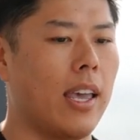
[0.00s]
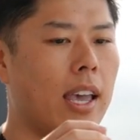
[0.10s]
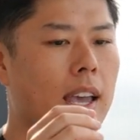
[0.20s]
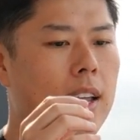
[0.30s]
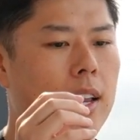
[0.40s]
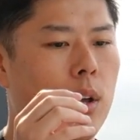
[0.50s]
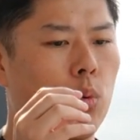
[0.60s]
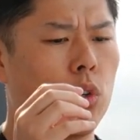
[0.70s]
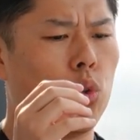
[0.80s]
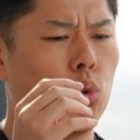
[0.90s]
And it
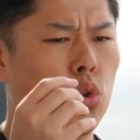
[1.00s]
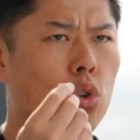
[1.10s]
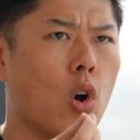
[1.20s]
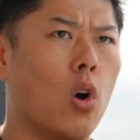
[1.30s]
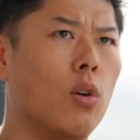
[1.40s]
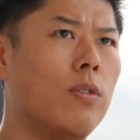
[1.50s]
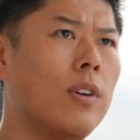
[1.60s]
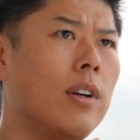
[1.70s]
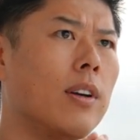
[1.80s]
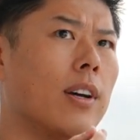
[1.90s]
was to solve
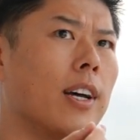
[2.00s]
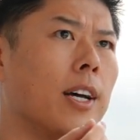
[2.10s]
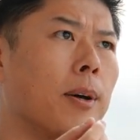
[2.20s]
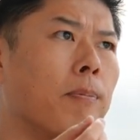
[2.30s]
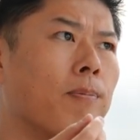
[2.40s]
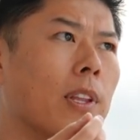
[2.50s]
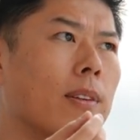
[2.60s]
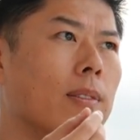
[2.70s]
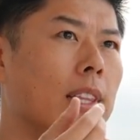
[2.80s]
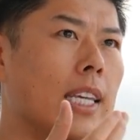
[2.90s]

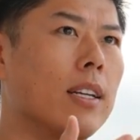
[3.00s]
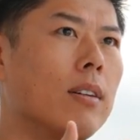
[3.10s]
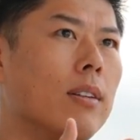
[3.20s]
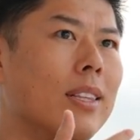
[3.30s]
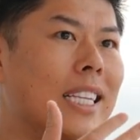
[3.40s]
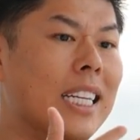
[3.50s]
legal